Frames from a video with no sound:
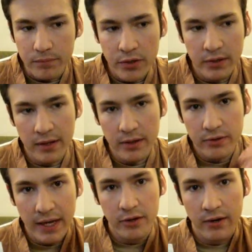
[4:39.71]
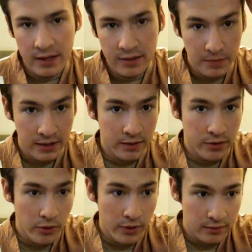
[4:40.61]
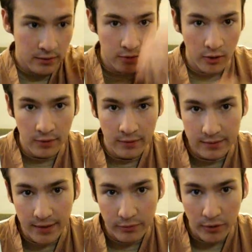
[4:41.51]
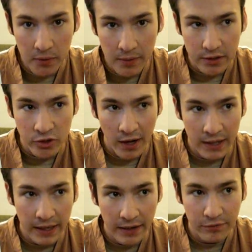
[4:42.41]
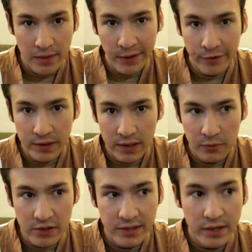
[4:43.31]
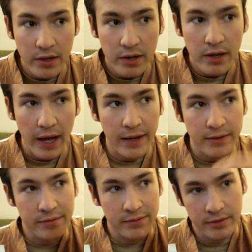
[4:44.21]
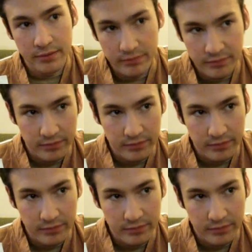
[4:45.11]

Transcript: You could either take her as being the annoying little girl that they threw in to try to get female viewers and to